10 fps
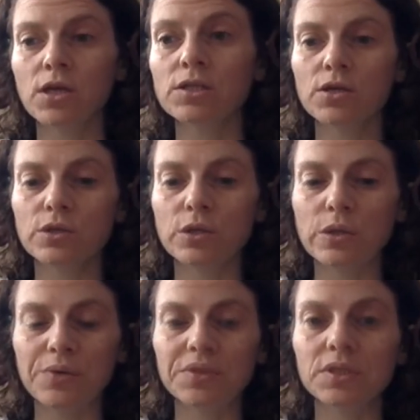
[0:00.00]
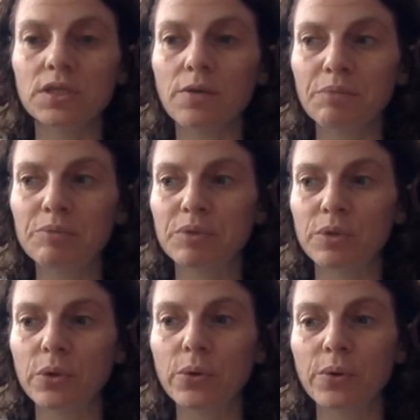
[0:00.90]
So there were some people
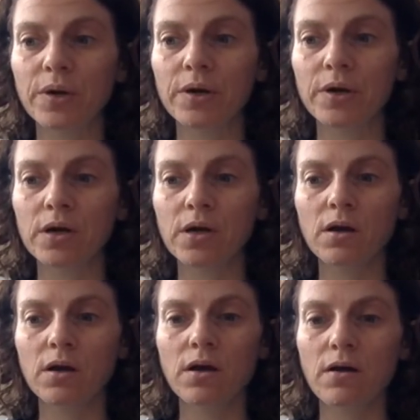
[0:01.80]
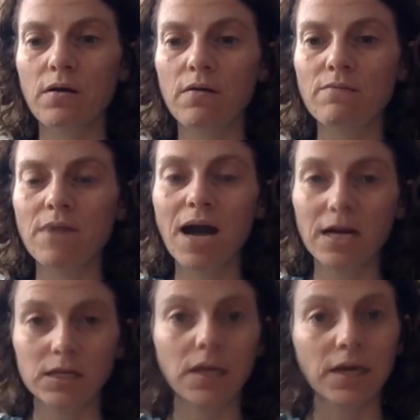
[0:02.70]
who were um,
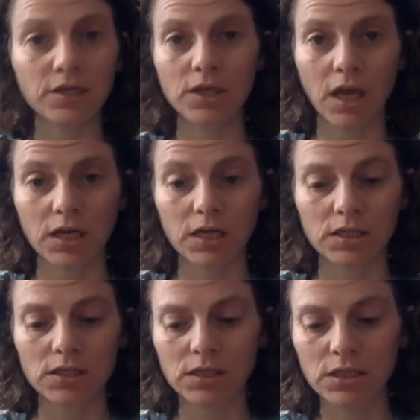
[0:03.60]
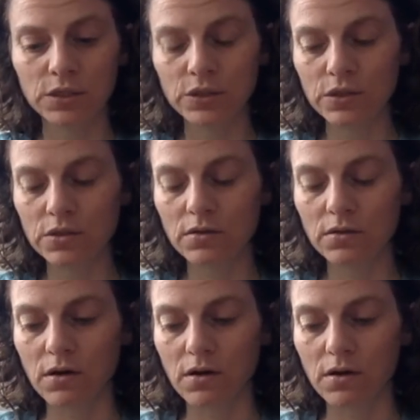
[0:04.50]
highly educated
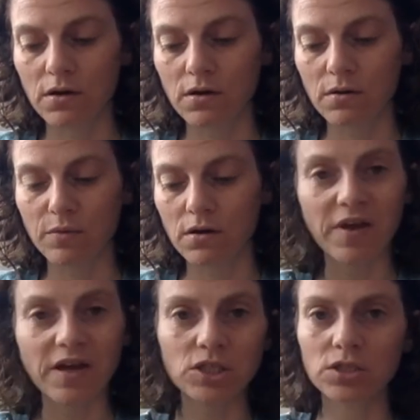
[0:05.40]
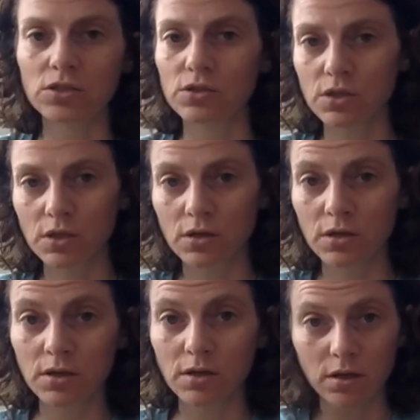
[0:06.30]
uh, professionals
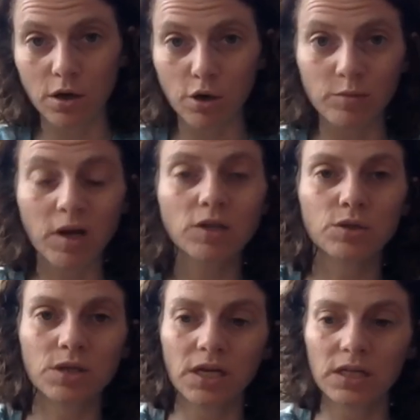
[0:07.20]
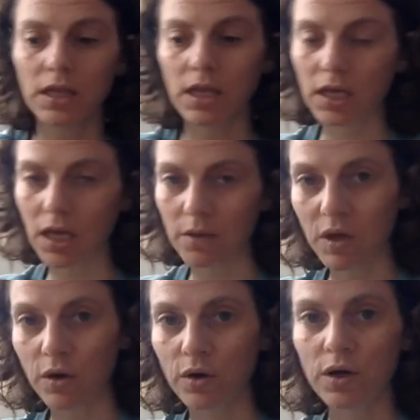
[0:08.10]
in their home country, and then they came
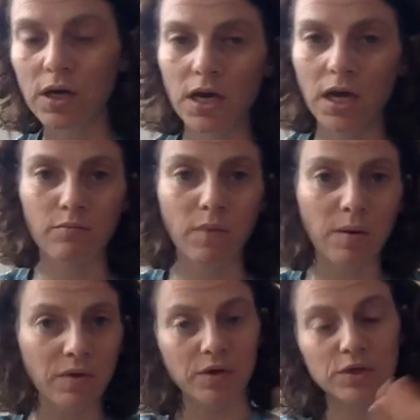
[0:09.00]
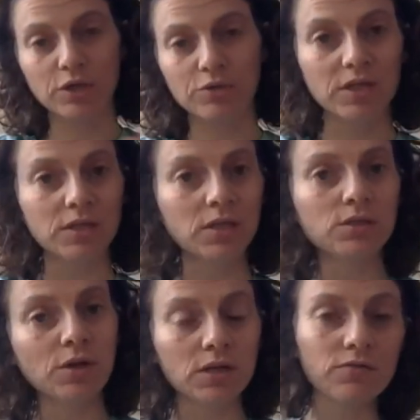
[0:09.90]
here and maybe their degrees didn't
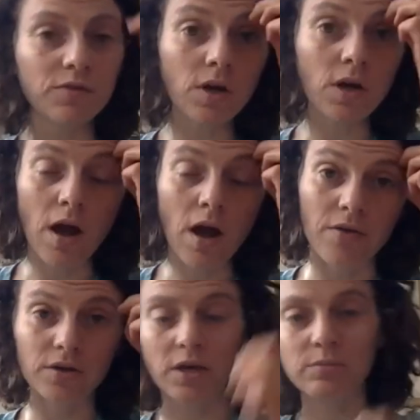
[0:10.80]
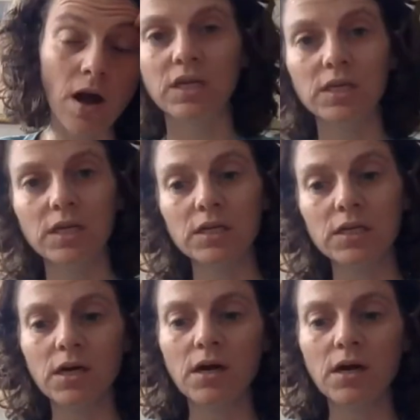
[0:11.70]
transfer. Other times they did.